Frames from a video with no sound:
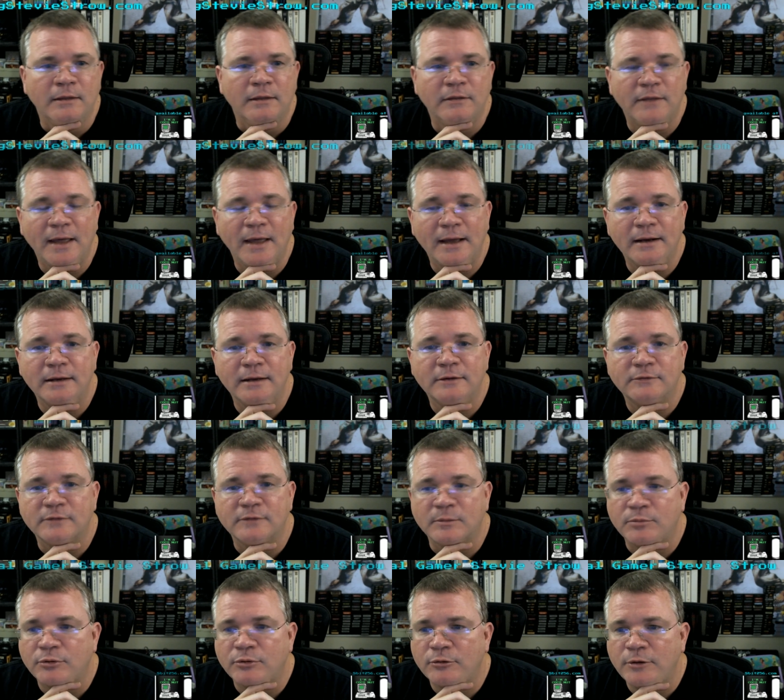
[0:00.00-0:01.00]
That is
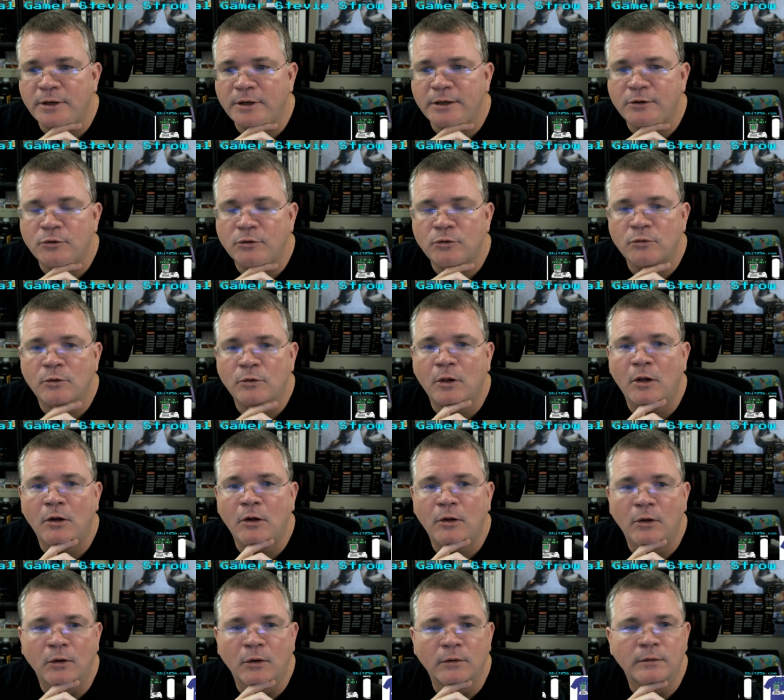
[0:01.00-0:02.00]
a pretty cool
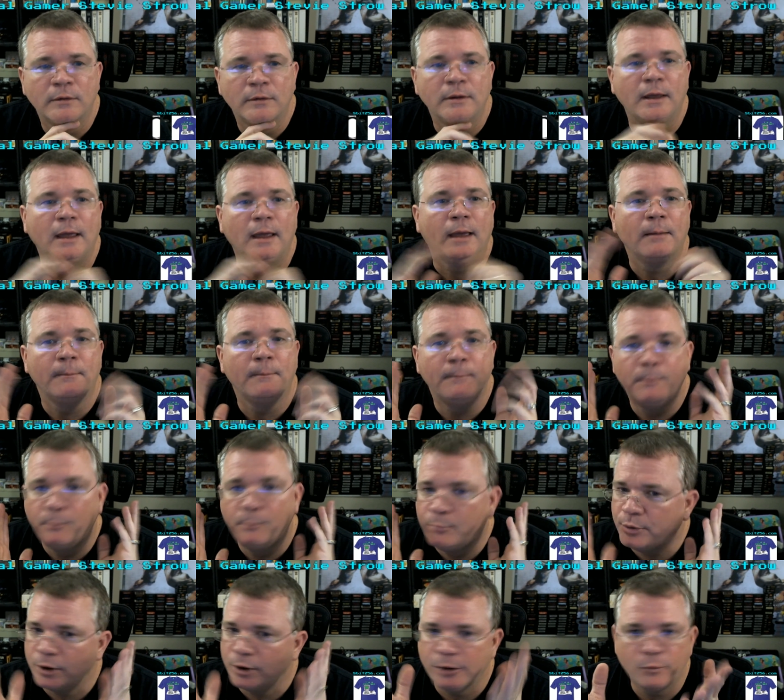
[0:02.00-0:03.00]
haul,
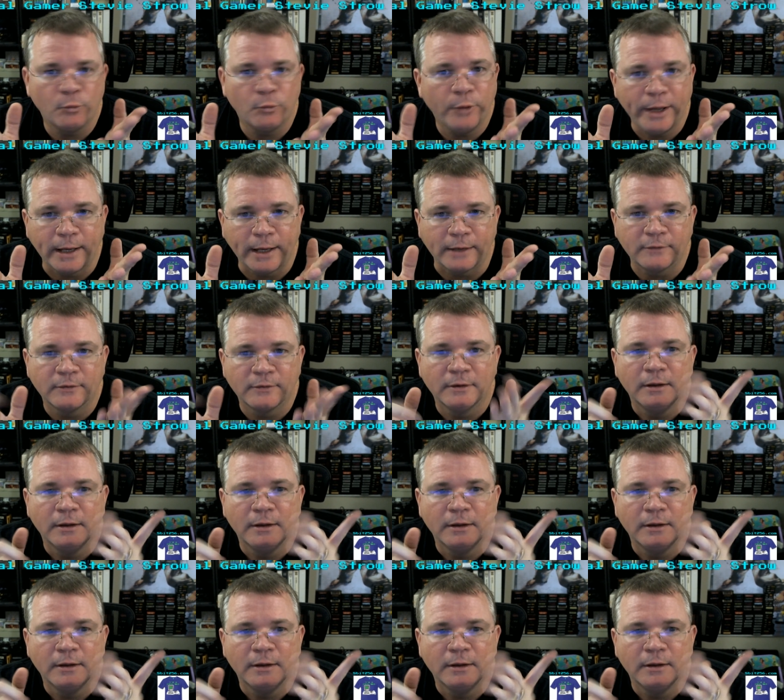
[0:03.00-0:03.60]
but wait,